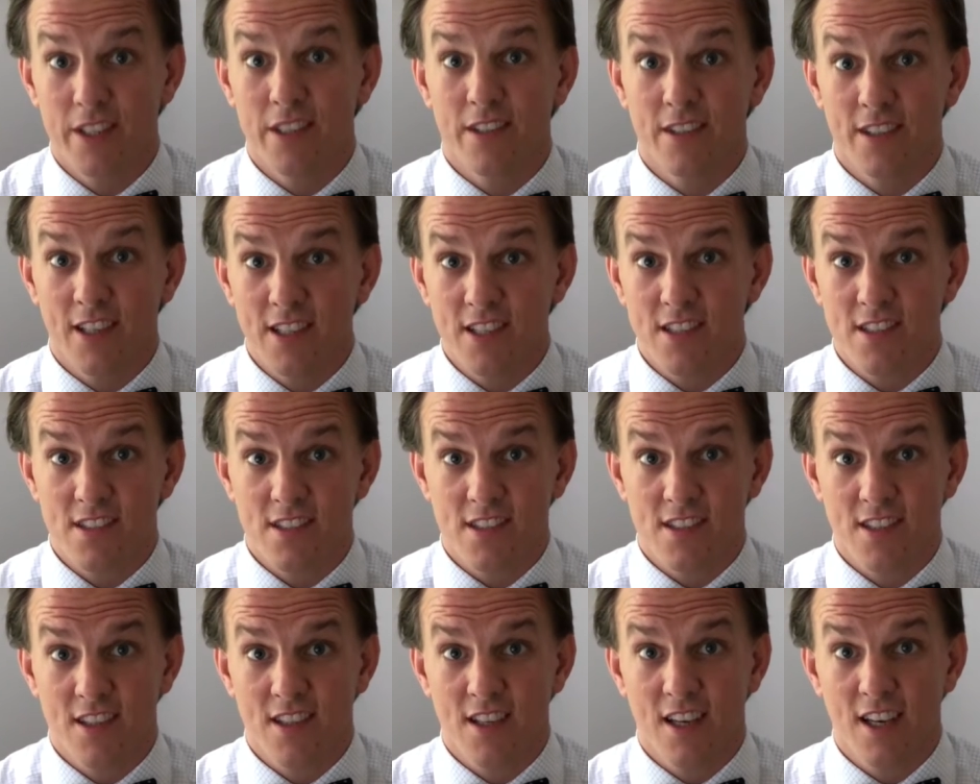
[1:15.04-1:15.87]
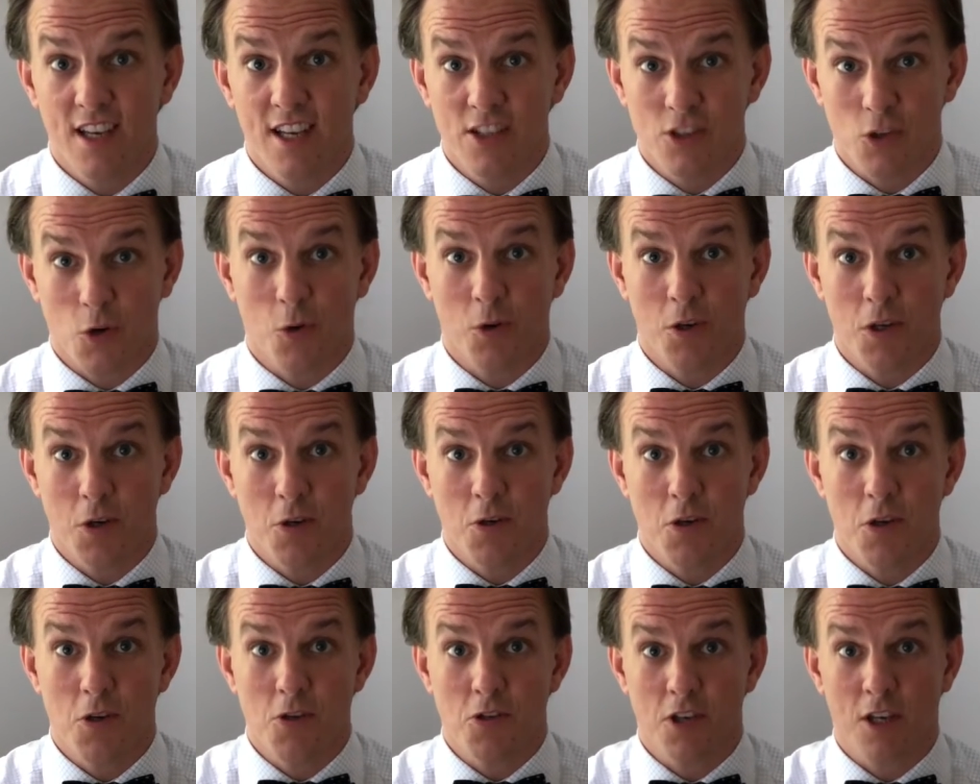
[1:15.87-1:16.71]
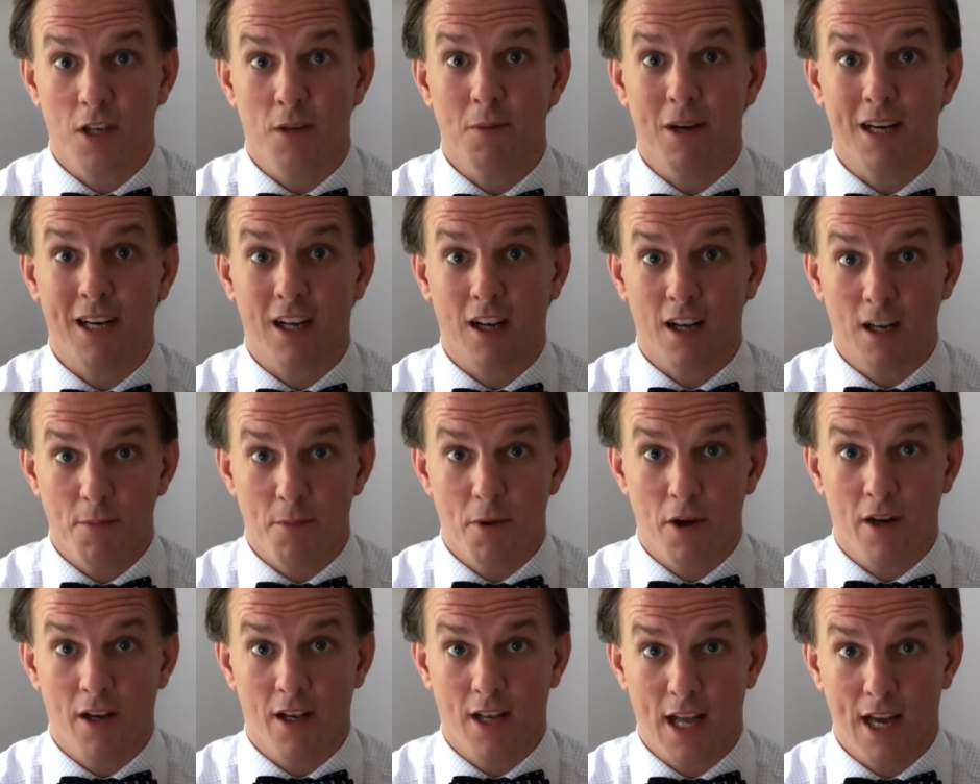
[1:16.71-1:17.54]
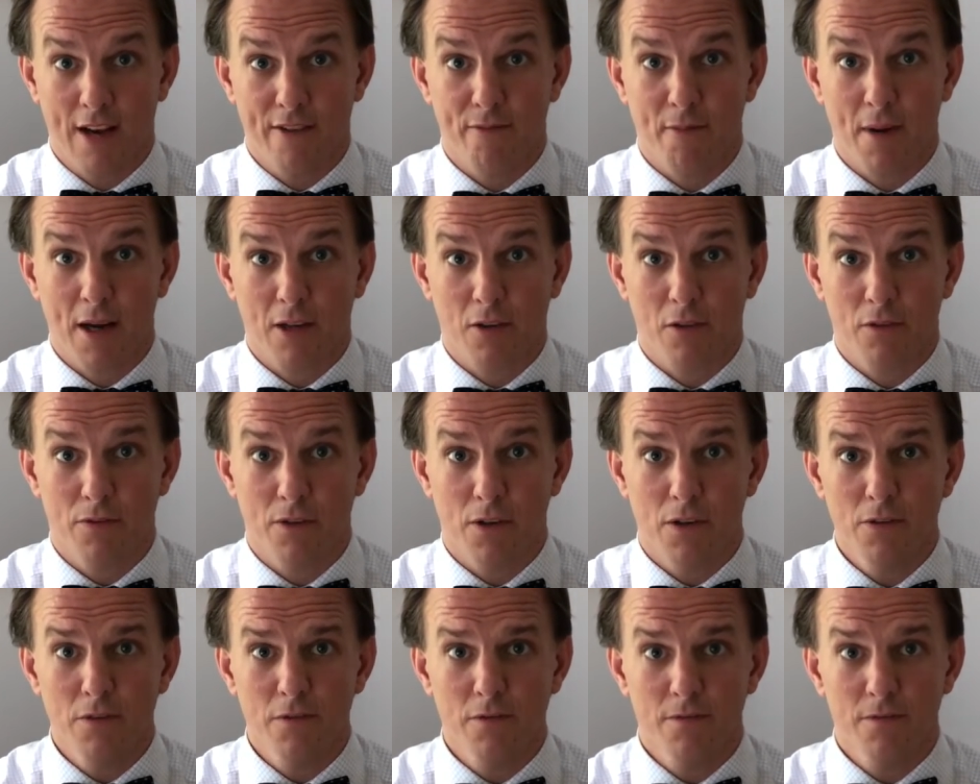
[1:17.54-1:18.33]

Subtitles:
This is audio using my clip-on lav microphone.